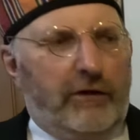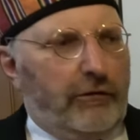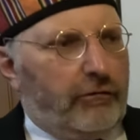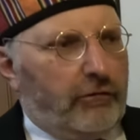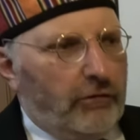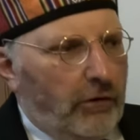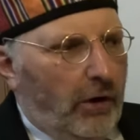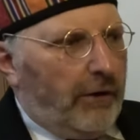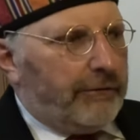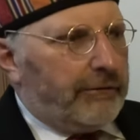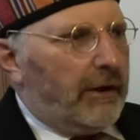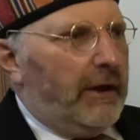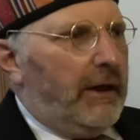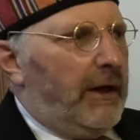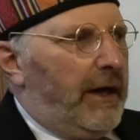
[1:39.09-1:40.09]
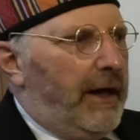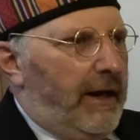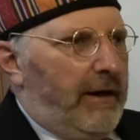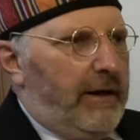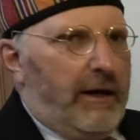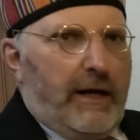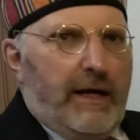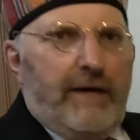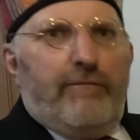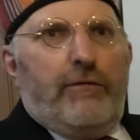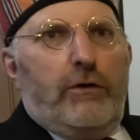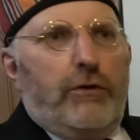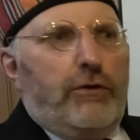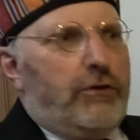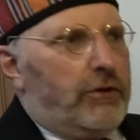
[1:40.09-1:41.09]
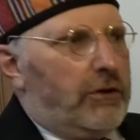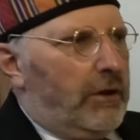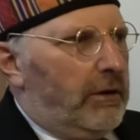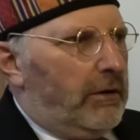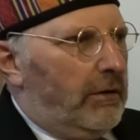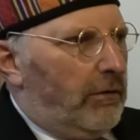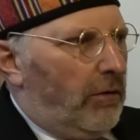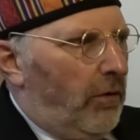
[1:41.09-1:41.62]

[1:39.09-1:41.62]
It's not an evolution